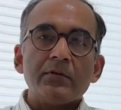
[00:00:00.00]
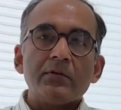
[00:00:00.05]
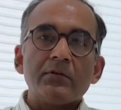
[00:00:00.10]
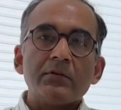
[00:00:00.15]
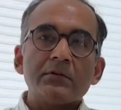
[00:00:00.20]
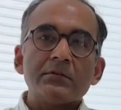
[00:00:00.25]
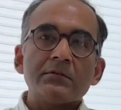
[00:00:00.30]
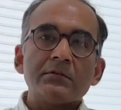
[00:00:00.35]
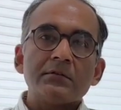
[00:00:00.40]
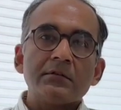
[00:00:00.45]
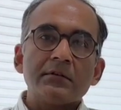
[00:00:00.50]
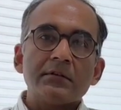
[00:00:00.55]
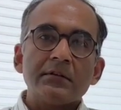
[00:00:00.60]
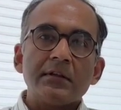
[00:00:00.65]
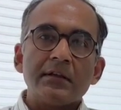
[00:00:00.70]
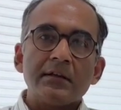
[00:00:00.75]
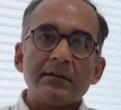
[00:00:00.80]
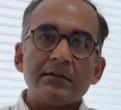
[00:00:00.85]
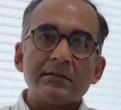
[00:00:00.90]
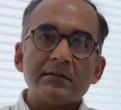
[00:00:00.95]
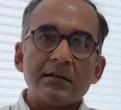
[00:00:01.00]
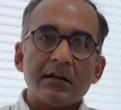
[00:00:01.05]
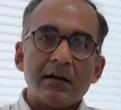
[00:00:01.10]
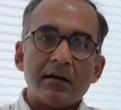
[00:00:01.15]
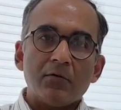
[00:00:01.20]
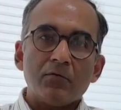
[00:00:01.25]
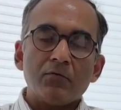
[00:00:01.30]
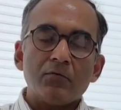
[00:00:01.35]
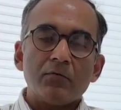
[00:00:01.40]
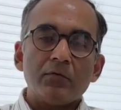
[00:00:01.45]
because there is
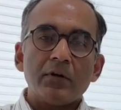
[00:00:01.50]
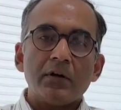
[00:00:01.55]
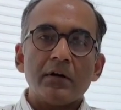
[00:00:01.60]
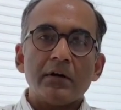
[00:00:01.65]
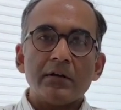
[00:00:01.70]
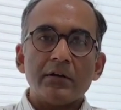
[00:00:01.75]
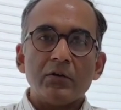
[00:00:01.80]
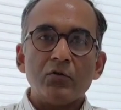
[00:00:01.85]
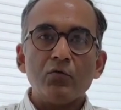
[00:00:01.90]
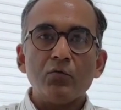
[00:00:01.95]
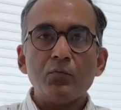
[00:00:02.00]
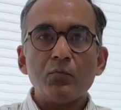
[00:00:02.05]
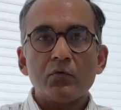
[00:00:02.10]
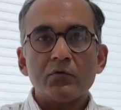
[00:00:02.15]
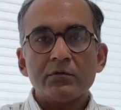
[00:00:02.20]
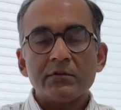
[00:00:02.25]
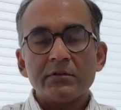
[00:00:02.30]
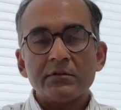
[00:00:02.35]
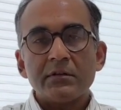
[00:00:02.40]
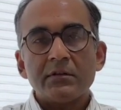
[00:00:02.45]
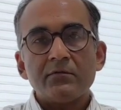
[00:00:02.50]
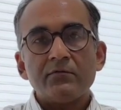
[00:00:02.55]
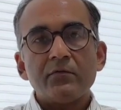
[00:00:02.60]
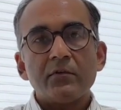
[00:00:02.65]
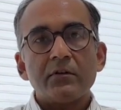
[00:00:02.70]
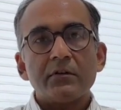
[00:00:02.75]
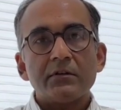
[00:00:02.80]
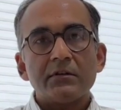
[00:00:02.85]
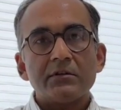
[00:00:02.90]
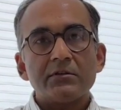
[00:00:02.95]
now a new position
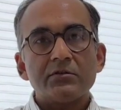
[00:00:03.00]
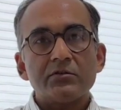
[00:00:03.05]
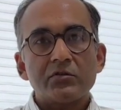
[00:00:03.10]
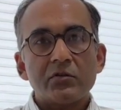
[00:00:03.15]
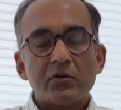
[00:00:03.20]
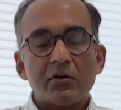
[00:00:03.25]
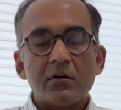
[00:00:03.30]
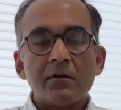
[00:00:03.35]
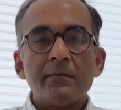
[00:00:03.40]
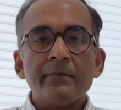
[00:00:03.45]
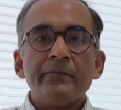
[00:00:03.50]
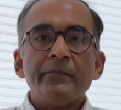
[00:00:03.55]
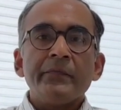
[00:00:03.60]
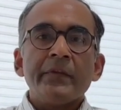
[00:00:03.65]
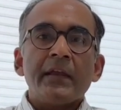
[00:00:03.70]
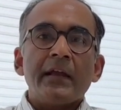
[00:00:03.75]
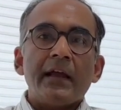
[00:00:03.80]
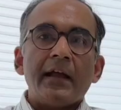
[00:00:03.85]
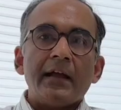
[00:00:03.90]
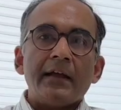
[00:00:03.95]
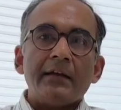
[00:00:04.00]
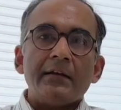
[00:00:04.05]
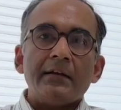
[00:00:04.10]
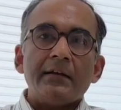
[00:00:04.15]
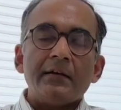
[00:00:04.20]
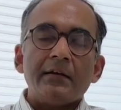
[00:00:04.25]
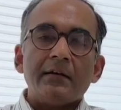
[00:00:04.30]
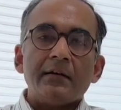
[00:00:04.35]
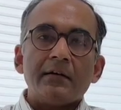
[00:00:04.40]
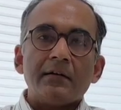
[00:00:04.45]
for the jaw,
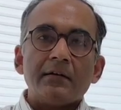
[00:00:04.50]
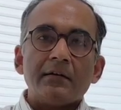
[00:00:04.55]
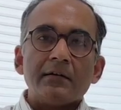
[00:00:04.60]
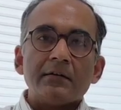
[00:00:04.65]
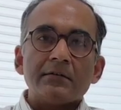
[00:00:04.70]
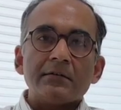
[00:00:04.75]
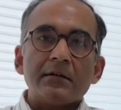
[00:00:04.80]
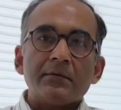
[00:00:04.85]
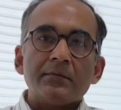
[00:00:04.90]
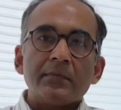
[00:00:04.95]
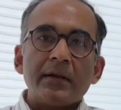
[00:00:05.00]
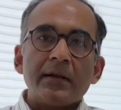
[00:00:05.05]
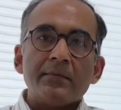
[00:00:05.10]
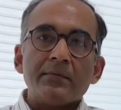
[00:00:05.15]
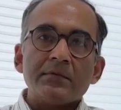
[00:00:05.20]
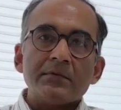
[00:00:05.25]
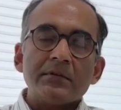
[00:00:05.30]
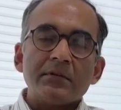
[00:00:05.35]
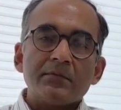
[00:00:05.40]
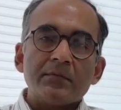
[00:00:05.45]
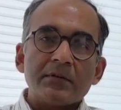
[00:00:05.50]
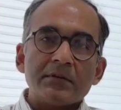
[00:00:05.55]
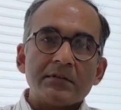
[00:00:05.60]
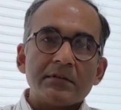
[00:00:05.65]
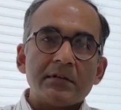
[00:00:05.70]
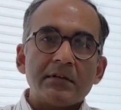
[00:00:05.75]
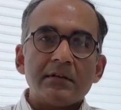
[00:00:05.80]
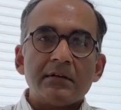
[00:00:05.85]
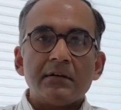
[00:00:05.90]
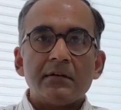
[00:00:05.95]
and sometimes the
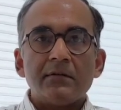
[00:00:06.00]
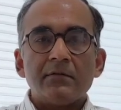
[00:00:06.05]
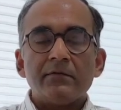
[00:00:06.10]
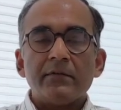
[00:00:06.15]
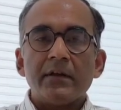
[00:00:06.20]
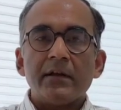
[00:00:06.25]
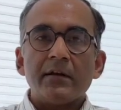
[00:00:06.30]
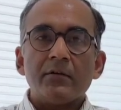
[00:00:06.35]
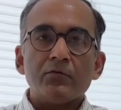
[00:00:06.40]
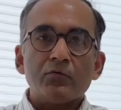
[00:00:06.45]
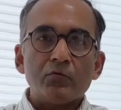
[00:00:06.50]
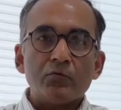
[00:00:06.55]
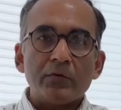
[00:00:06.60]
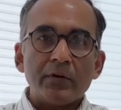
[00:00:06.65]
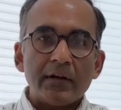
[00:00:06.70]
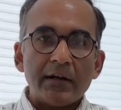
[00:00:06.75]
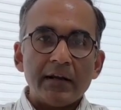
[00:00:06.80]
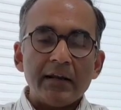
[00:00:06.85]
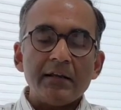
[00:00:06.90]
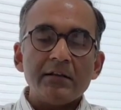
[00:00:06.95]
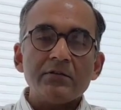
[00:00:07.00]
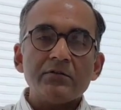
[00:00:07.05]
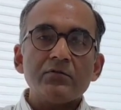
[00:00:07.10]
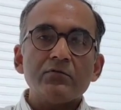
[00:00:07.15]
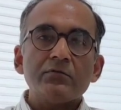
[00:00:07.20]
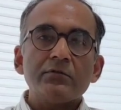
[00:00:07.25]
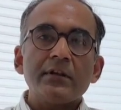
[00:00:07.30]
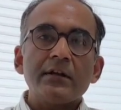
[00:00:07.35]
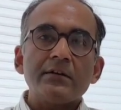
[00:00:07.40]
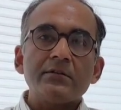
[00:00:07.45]
muscle we have to train,
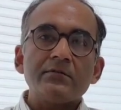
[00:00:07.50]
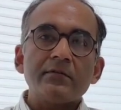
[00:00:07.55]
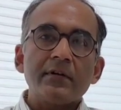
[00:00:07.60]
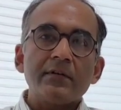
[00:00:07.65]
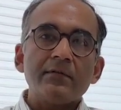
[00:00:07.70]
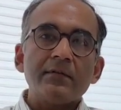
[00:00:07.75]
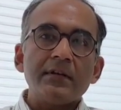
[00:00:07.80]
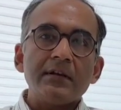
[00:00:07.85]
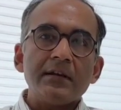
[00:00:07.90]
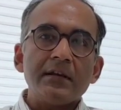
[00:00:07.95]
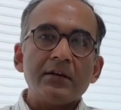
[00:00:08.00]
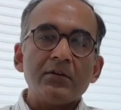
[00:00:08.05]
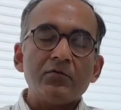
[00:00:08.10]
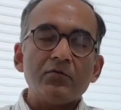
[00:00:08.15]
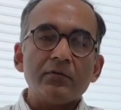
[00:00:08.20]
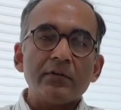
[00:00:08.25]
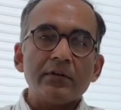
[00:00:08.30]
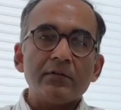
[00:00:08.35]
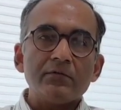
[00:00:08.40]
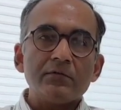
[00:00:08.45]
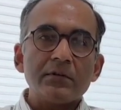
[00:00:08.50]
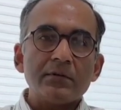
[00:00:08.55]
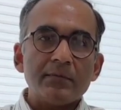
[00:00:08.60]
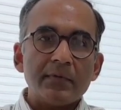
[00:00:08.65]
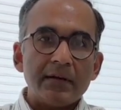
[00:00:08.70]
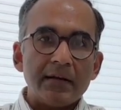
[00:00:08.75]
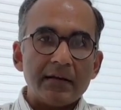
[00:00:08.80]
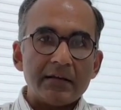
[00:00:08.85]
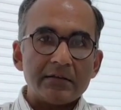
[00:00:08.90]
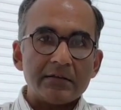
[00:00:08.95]
so that's why we need to give some
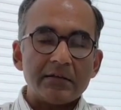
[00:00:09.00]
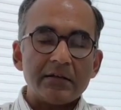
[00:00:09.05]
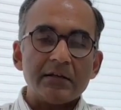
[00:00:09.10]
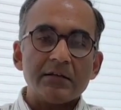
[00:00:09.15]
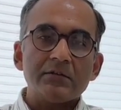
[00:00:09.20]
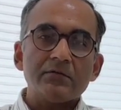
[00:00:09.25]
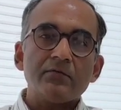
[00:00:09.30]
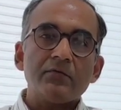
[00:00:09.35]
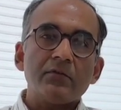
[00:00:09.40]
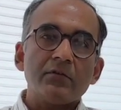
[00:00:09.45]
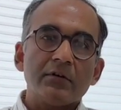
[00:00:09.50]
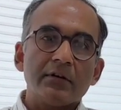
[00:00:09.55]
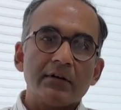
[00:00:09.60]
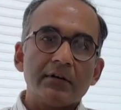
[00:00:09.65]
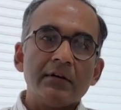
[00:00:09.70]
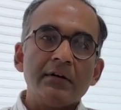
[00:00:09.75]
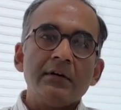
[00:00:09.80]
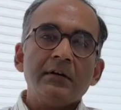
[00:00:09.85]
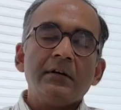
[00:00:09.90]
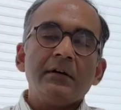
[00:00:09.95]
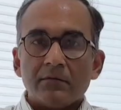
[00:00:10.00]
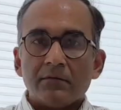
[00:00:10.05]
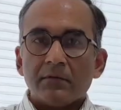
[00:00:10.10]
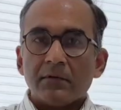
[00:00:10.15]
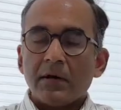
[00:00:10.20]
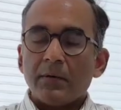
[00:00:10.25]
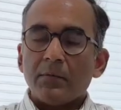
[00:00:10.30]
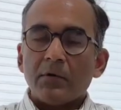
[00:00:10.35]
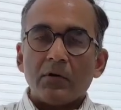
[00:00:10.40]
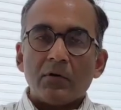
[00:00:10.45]
elastics for a
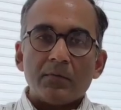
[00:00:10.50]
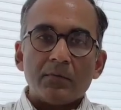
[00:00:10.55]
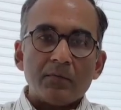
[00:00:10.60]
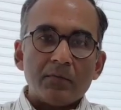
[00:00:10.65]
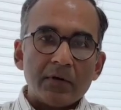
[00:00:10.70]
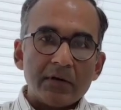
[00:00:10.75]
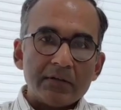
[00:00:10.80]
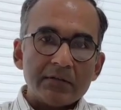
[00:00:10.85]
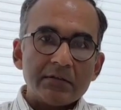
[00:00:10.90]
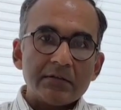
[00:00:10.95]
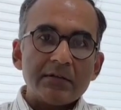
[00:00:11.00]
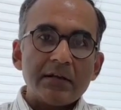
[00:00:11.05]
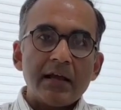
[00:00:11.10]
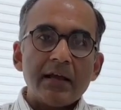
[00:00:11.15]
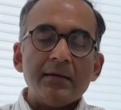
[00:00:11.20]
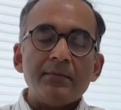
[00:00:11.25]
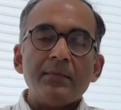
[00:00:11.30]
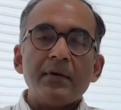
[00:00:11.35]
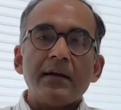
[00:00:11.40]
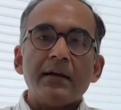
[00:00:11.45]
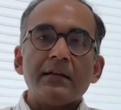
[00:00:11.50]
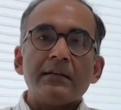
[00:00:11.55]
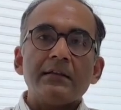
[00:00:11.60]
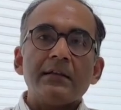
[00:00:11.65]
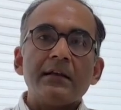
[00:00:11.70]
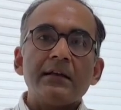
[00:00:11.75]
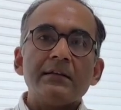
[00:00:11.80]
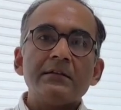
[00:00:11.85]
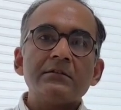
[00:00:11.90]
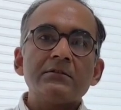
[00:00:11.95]
couple of months time,
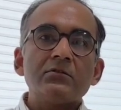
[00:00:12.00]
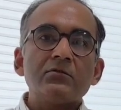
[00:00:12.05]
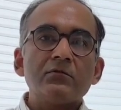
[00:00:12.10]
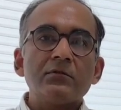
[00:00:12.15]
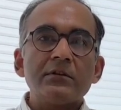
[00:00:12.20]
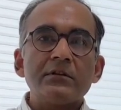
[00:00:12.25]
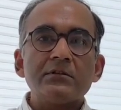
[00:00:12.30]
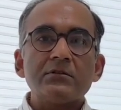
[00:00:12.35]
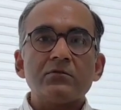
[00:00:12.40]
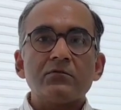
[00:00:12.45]
and then slowly